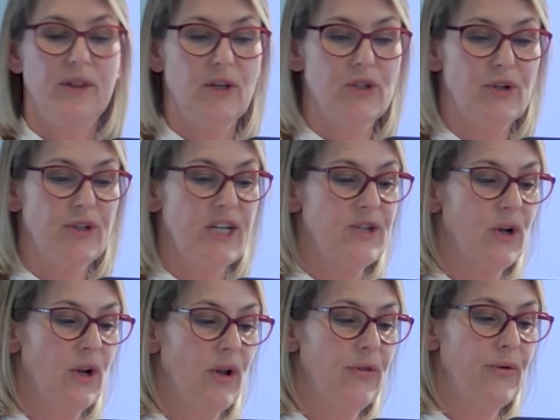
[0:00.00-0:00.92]

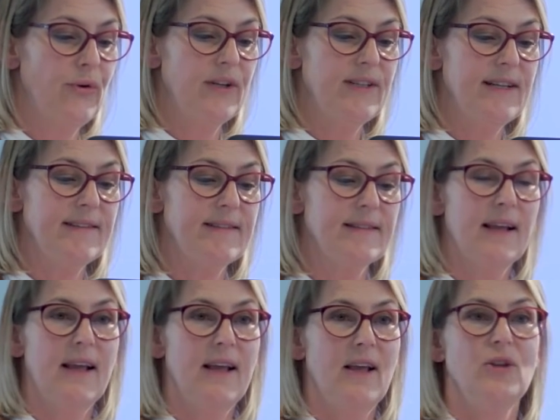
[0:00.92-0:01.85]
judicial authorities,
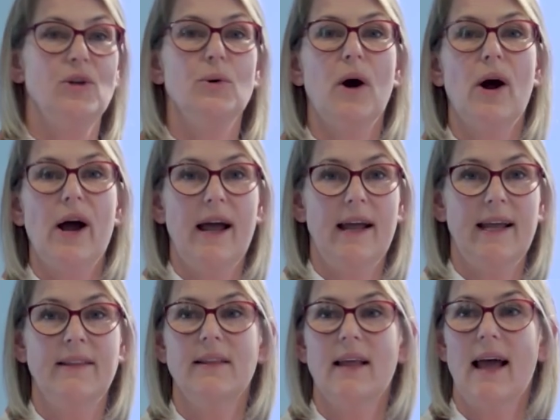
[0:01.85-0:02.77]
you are
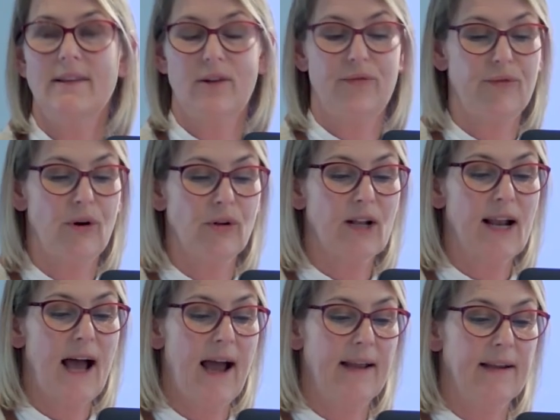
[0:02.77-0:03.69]
at the front
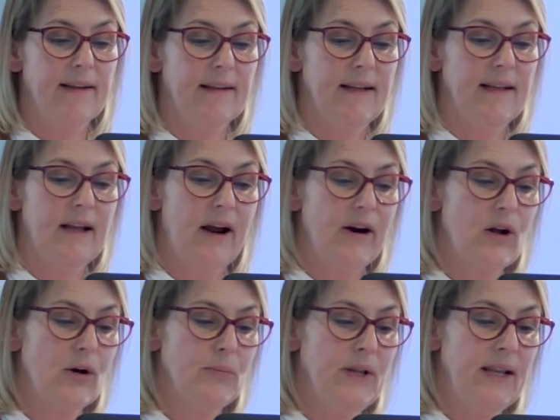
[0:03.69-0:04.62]
line in our
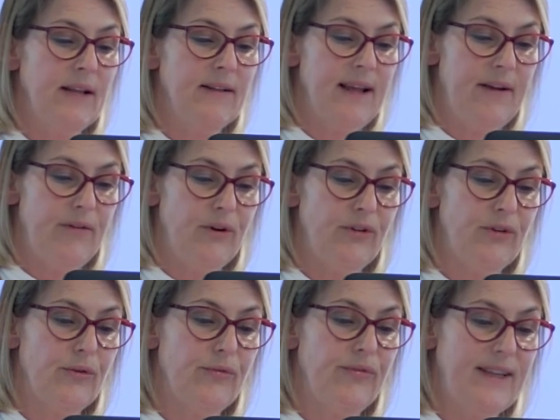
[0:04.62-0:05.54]
common endeavor
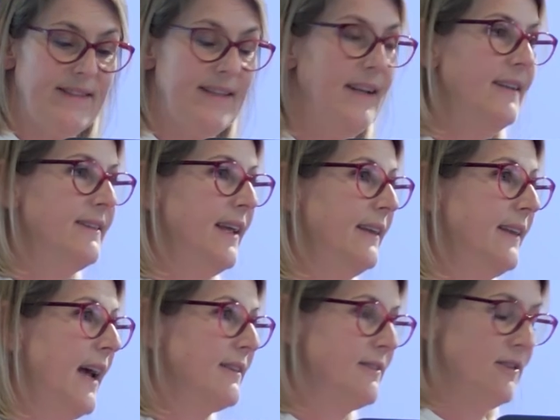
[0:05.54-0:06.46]
to facilitate
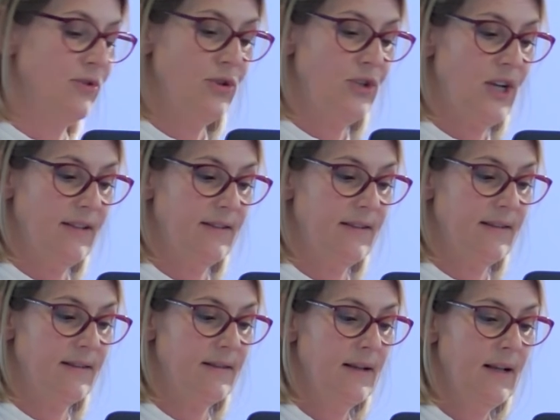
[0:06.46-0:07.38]
access to
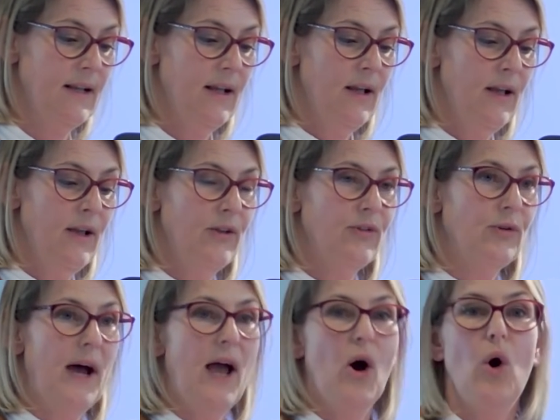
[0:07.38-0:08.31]
justice. So
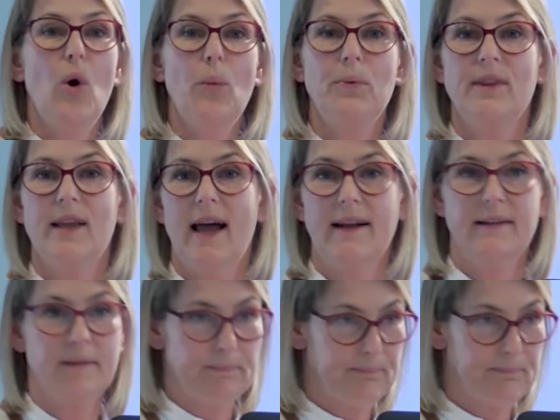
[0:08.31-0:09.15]
I hope that